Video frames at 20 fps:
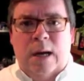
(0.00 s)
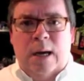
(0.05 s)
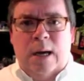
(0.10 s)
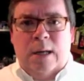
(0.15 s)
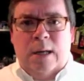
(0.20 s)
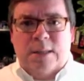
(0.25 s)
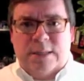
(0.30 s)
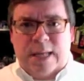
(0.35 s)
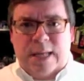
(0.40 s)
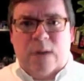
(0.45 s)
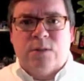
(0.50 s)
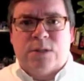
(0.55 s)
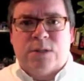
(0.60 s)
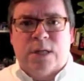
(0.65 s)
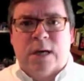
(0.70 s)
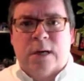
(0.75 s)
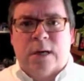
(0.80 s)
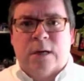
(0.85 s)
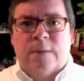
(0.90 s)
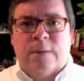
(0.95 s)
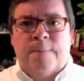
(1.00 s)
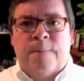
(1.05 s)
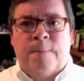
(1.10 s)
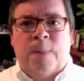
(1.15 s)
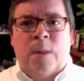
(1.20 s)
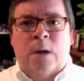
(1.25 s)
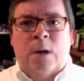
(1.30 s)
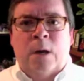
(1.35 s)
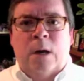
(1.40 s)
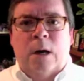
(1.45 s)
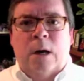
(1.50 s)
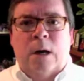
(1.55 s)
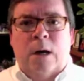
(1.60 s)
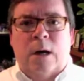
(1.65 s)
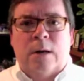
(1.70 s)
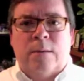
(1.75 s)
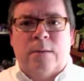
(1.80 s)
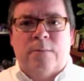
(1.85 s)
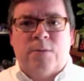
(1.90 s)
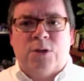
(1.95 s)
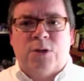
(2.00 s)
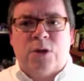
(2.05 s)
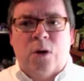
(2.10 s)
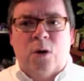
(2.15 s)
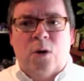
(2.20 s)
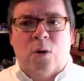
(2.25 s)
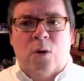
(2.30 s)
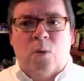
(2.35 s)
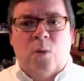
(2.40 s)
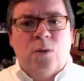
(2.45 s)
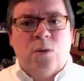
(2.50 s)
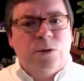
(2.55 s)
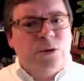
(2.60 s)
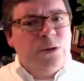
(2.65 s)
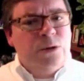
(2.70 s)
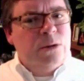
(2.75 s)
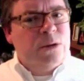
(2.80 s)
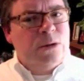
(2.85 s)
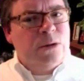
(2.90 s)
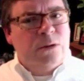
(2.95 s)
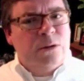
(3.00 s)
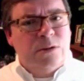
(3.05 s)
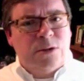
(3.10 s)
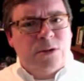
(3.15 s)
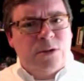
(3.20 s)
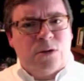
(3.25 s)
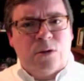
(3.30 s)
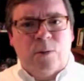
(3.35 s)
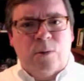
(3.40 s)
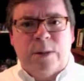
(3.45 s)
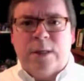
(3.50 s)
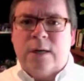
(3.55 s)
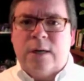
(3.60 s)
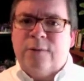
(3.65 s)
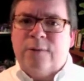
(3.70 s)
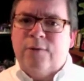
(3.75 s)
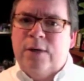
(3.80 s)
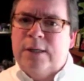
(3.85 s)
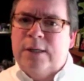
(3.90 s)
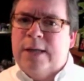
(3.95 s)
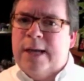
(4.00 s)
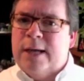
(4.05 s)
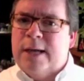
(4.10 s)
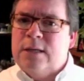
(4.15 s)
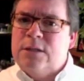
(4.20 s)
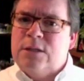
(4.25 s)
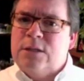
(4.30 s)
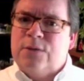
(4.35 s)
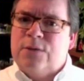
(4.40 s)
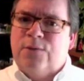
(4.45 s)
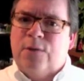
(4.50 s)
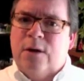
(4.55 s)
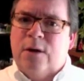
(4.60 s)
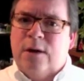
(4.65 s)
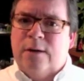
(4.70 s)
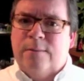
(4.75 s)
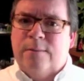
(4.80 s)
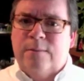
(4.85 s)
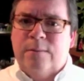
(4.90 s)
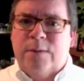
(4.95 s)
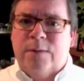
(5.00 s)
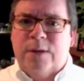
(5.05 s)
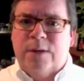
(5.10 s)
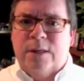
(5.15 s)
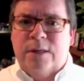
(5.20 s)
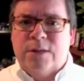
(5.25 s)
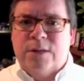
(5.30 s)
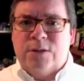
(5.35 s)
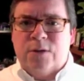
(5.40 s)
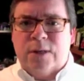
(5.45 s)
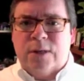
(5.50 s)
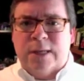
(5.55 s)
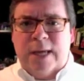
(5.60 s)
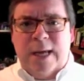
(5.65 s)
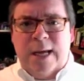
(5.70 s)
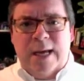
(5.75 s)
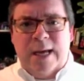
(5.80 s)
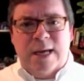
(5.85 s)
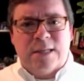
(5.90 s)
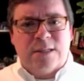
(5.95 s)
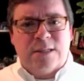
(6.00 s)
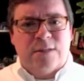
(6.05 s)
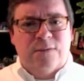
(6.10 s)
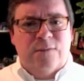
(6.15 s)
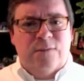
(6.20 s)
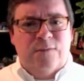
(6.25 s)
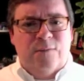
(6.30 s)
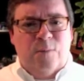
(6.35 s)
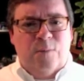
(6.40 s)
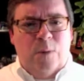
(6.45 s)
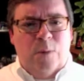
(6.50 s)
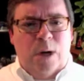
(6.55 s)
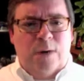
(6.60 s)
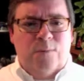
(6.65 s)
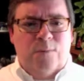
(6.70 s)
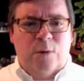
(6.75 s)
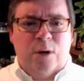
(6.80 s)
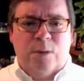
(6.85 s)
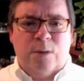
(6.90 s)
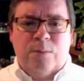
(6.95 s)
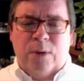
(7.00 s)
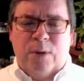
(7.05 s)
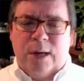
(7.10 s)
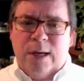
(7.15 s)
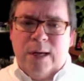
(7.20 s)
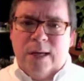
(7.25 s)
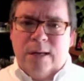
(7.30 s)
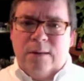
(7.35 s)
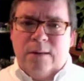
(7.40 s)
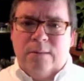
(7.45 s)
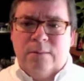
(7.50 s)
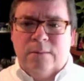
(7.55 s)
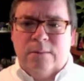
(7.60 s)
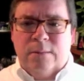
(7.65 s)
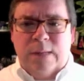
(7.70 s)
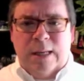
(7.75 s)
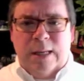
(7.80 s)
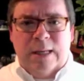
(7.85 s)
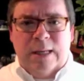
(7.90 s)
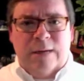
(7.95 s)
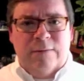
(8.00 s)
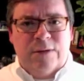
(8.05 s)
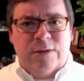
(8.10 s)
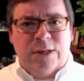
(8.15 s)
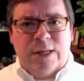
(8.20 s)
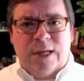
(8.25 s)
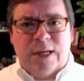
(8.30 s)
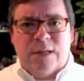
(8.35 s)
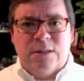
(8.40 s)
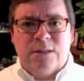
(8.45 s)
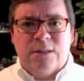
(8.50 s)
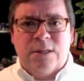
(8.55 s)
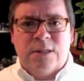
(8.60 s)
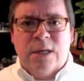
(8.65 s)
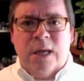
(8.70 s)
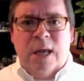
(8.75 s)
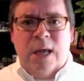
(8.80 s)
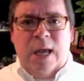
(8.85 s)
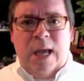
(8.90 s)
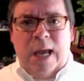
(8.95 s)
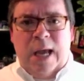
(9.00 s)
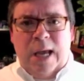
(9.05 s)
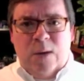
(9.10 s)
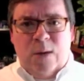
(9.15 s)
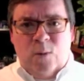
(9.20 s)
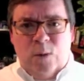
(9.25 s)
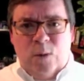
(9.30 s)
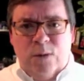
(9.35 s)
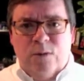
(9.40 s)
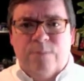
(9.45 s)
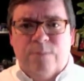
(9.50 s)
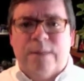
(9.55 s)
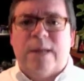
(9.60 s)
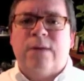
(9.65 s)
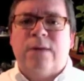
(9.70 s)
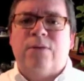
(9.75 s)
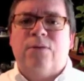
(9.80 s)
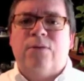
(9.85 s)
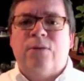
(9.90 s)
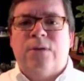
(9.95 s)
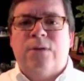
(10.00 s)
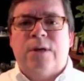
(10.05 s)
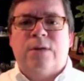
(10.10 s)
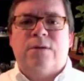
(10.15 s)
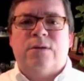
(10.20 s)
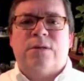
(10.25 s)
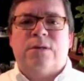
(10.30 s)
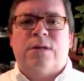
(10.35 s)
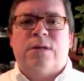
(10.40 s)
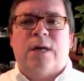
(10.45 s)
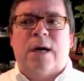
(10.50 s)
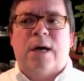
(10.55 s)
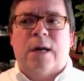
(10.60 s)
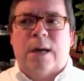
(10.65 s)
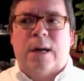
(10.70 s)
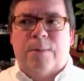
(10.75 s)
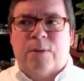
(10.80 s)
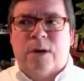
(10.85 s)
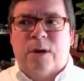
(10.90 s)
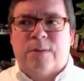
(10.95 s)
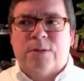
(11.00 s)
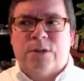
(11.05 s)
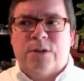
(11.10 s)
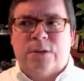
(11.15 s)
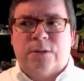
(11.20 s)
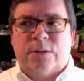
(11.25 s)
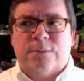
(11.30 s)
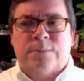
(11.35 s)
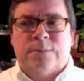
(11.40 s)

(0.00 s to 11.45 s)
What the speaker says: Scout's honor. So we'll do a little sort of recovery dance from the sort of chaos of winter break and everything else, and we will make it through the other side. I promise you.